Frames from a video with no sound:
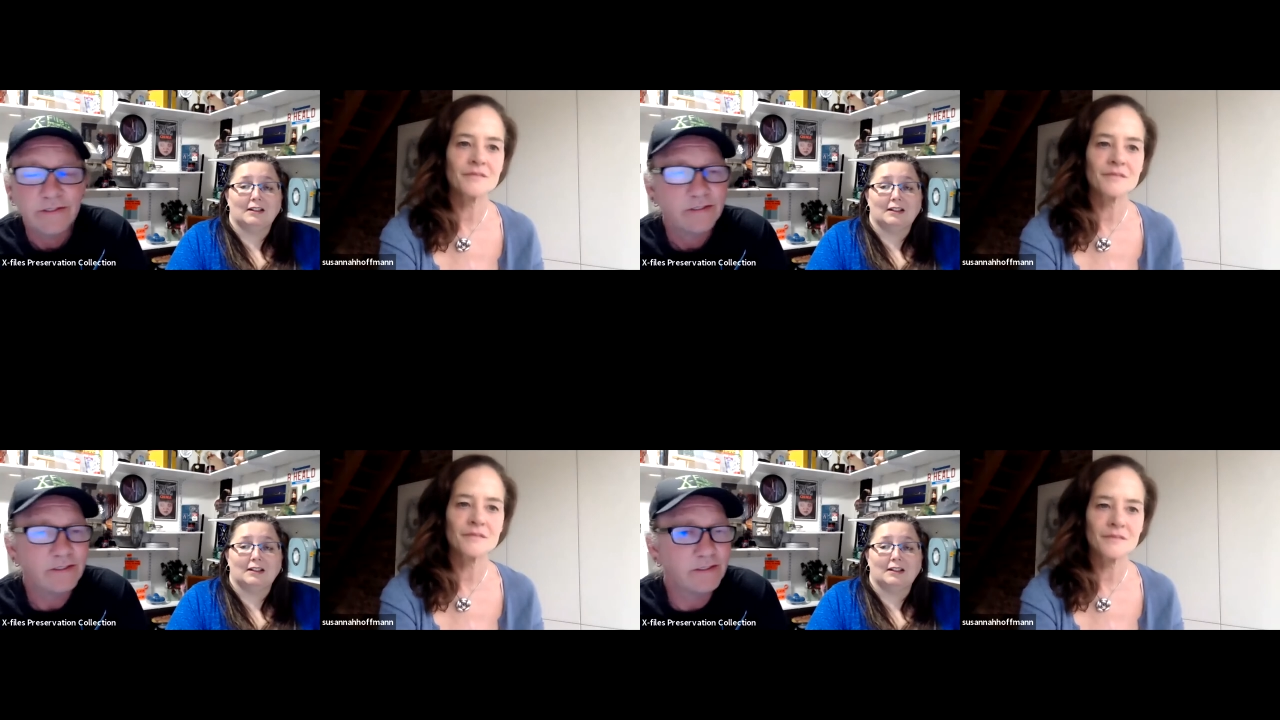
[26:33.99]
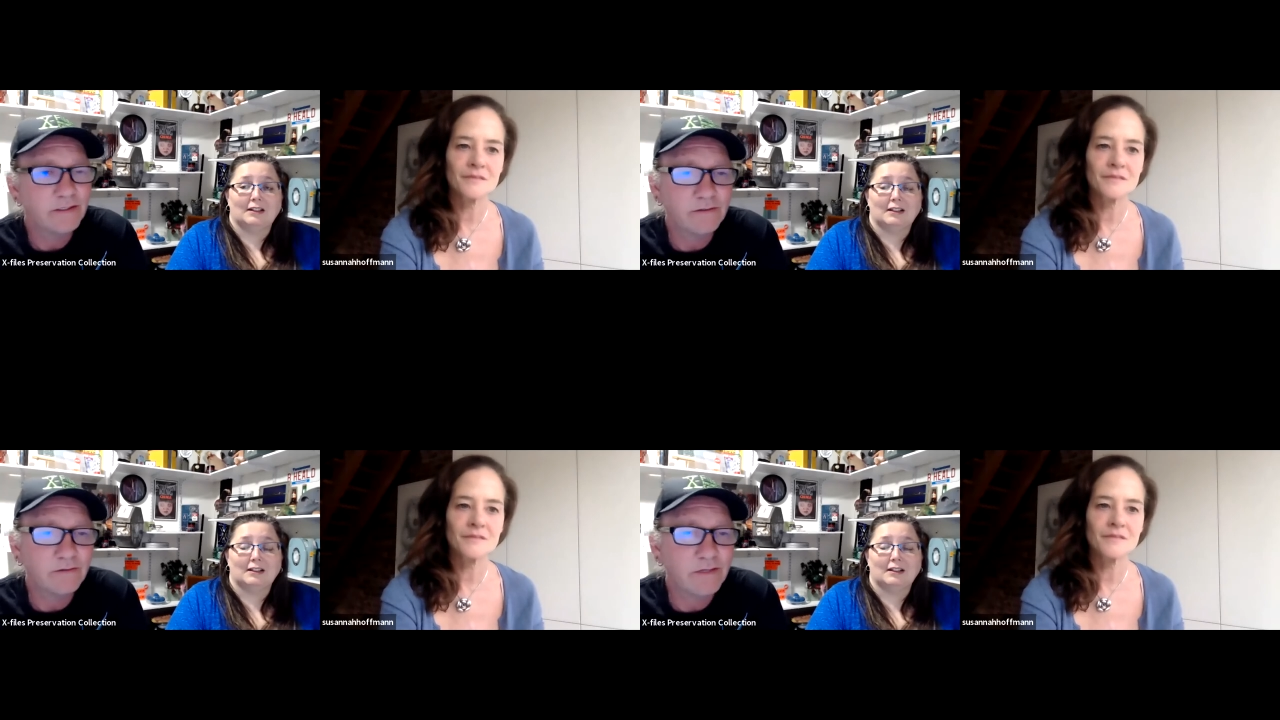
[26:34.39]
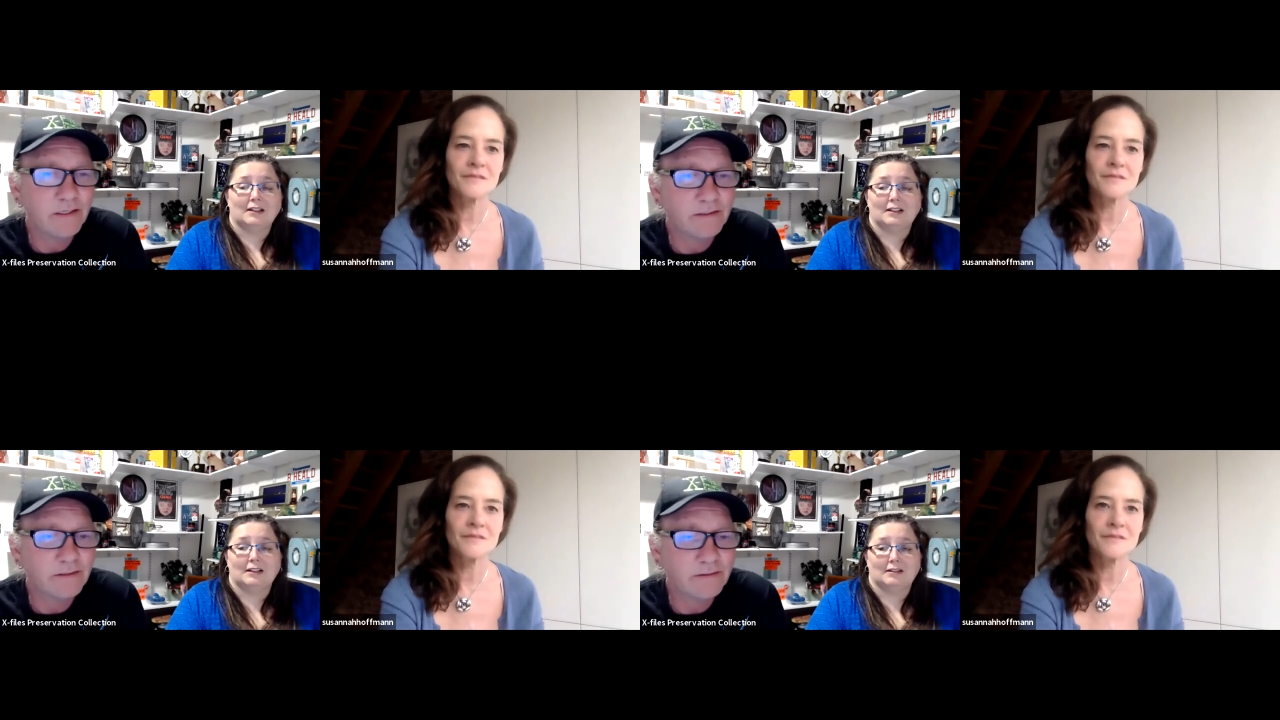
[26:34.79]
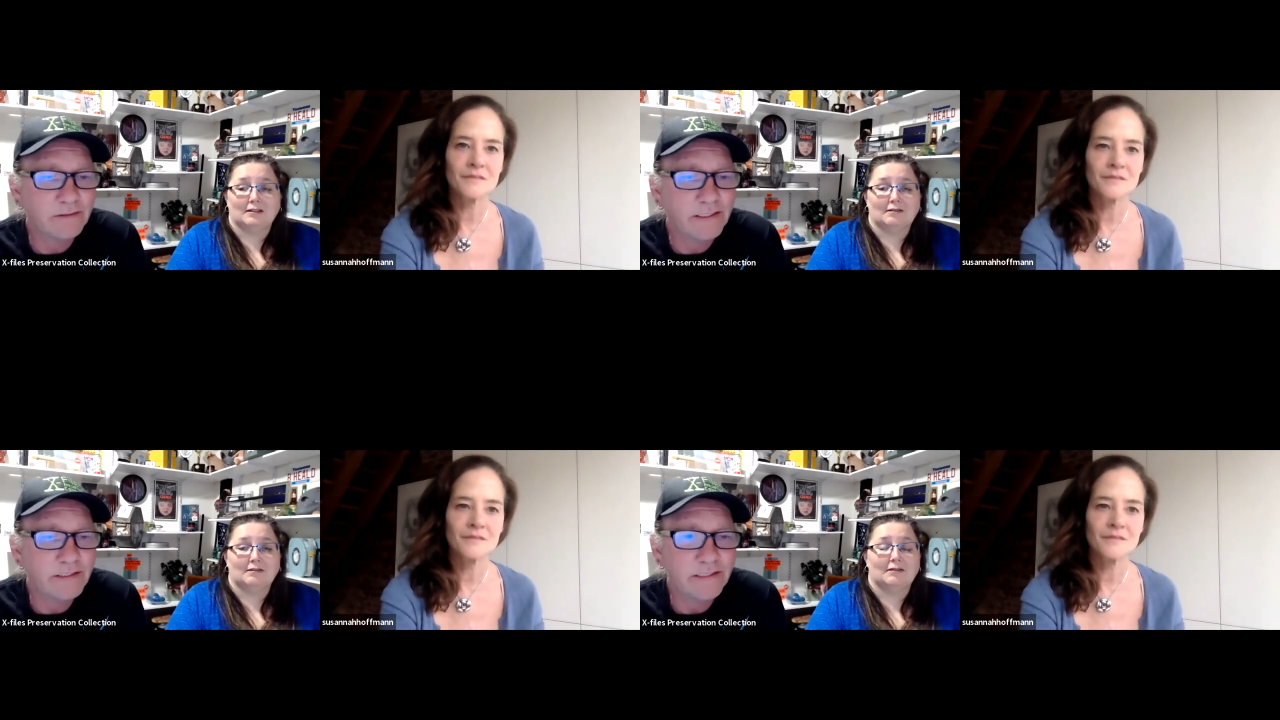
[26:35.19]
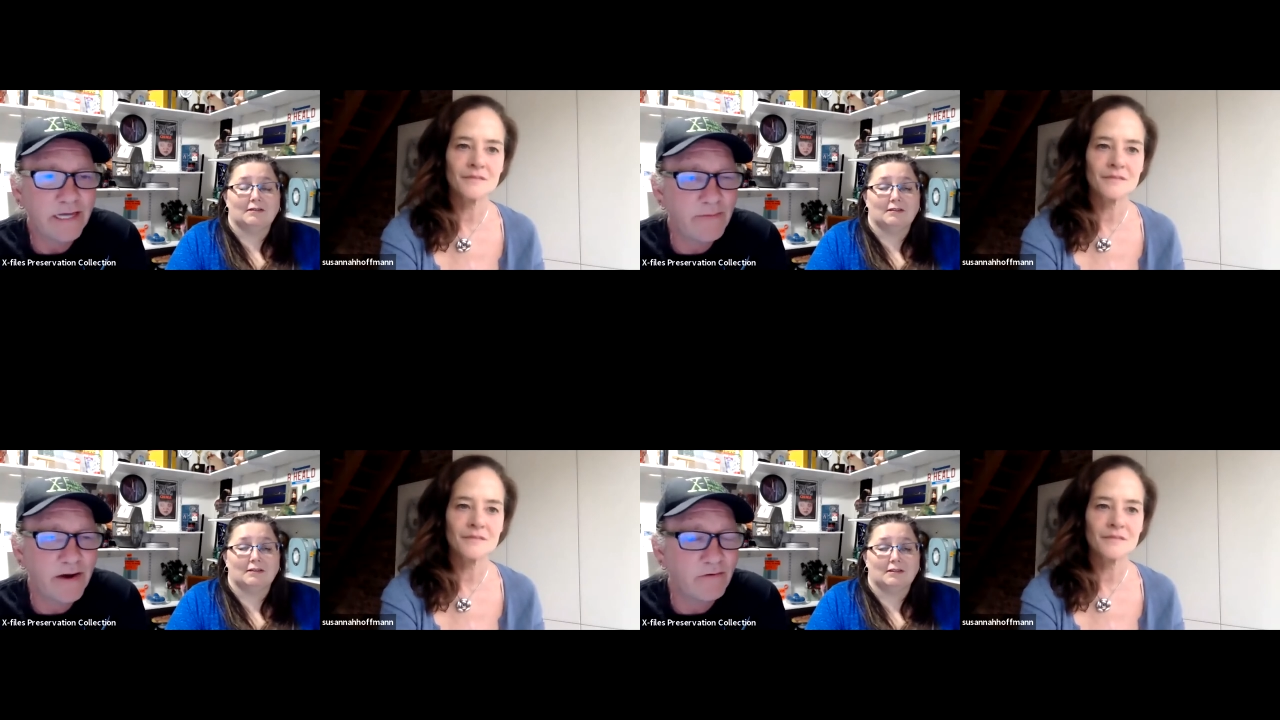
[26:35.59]
Speaker 1: you know, and they
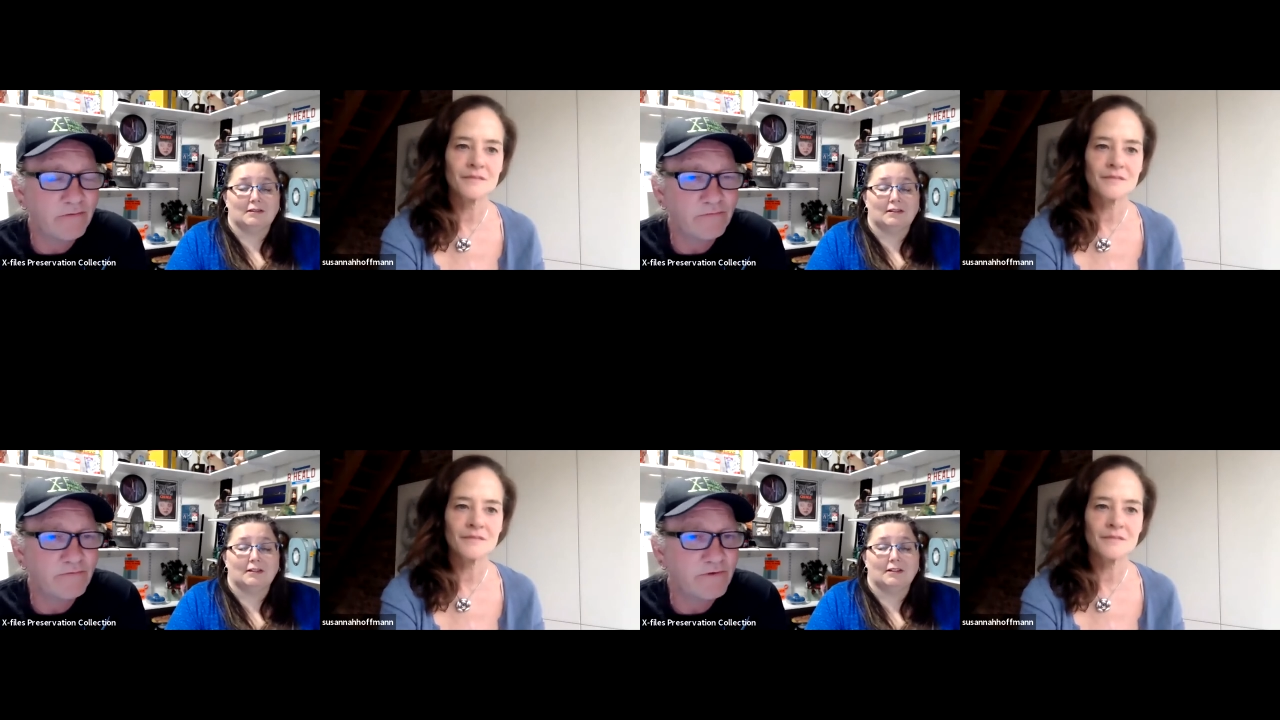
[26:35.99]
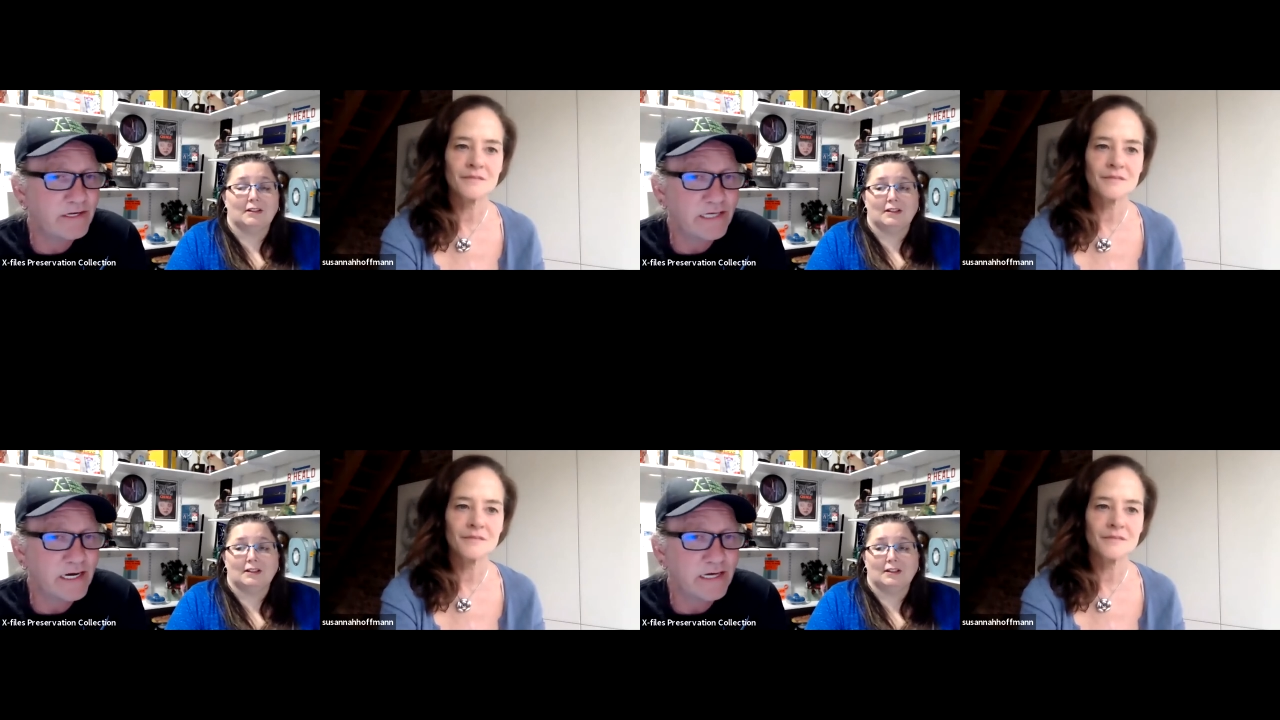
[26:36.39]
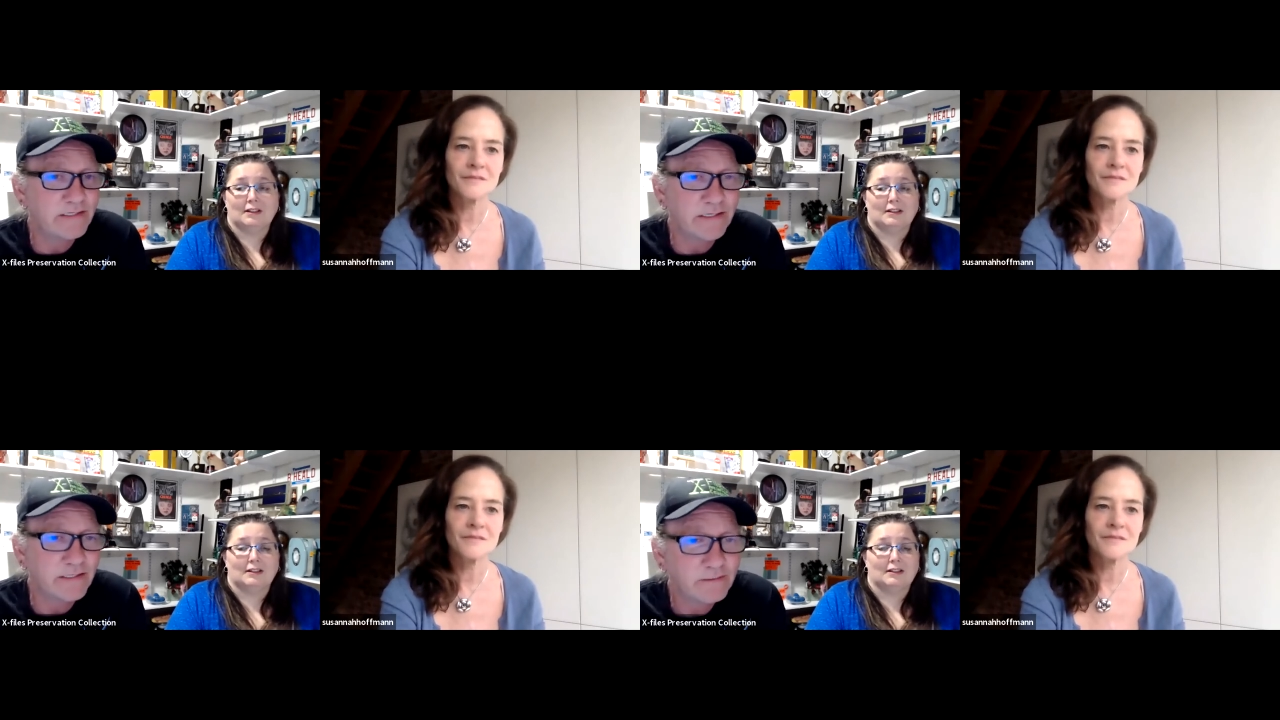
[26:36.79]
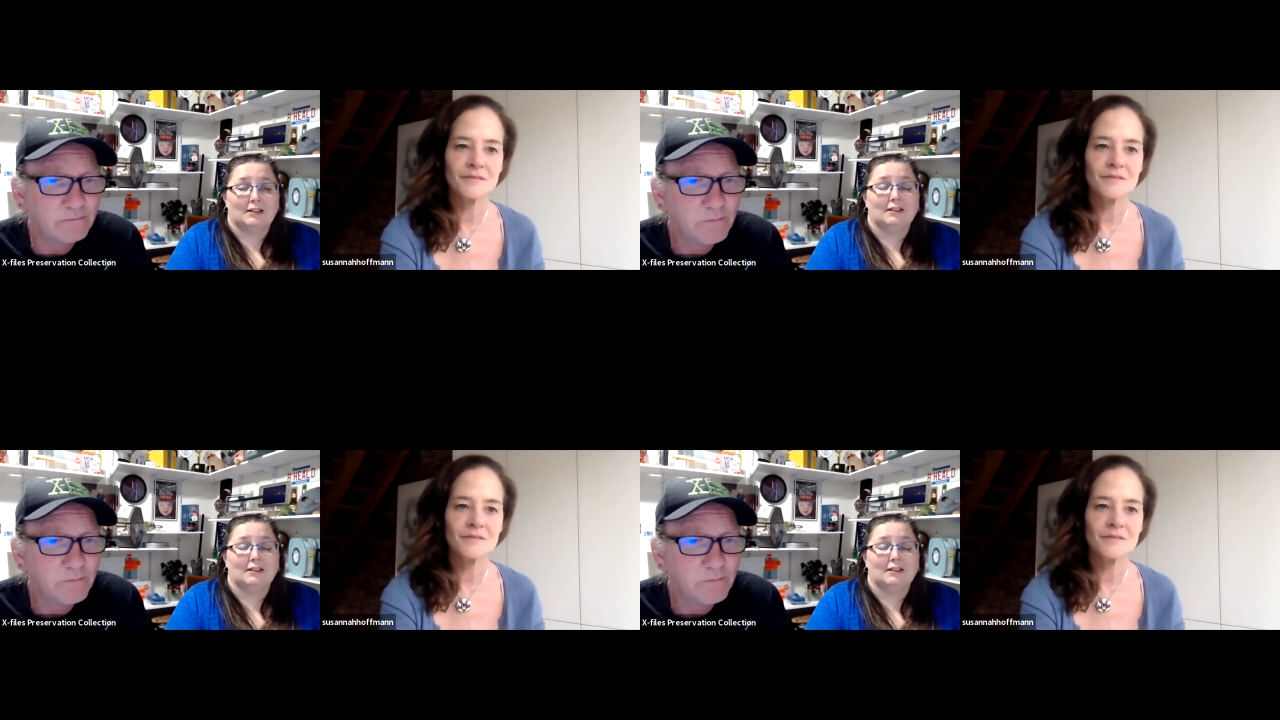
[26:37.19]
just came out fantastic